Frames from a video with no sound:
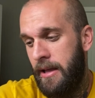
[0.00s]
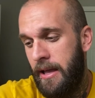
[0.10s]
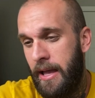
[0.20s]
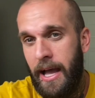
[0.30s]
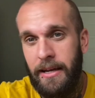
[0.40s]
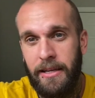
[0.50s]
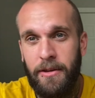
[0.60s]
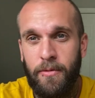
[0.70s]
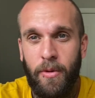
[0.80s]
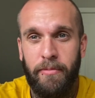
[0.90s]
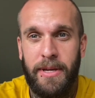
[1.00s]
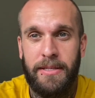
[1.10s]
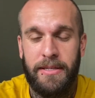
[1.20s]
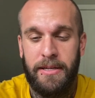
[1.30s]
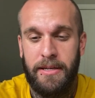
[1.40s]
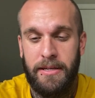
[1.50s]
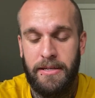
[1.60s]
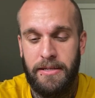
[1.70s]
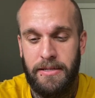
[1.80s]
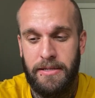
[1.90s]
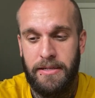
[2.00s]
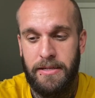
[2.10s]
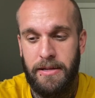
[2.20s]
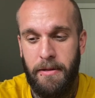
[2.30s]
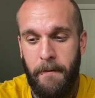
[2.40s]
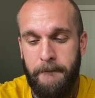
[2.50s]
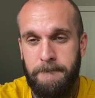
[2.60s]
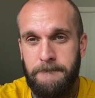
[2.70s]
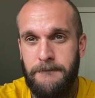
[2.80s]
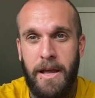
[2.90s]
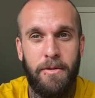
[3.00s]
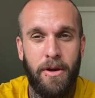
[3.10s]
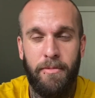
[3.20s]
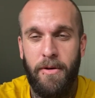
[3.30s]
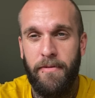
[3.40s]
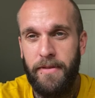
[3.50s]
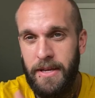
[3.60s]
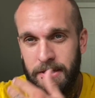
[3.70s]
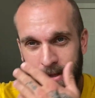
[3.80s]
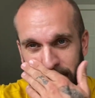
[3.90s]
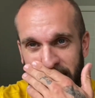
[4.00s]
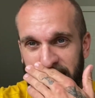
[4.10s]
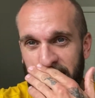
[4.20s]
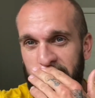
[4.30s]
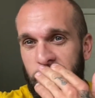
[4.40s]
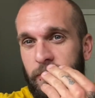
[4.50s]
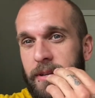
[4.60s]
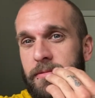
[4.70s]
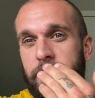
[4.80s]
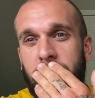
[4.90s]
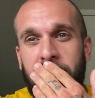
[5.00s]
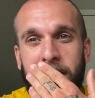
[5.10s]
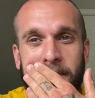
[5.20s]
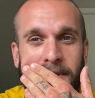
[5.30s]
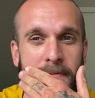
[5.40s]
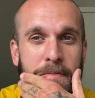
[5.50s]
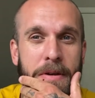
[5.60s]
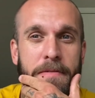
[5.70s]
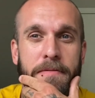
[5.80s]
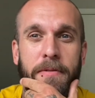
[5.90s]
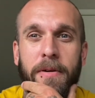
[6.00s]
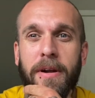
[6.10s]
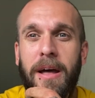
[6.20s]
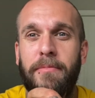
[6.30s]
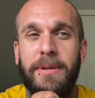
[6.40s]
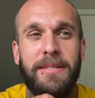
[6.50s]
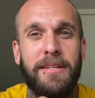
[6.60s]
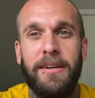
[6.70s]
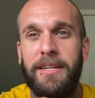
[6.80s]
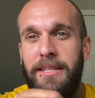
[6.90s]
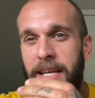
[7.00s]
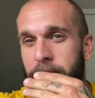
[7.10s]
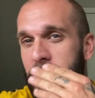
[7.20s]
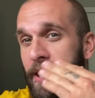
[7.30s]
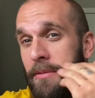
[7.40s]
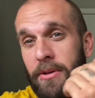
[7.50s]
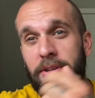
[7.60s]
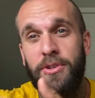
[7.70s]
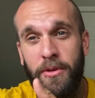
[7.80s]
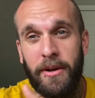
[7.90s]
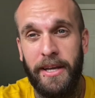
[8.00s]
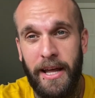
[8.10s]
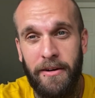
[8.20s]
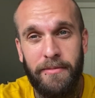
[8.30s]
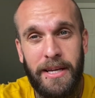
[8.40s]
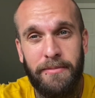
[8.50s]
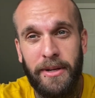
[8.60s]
And you want me to now come off this testosterone replacement therapy, which I've been paying for, and be stuck in the deep end now because you're not going to help me. My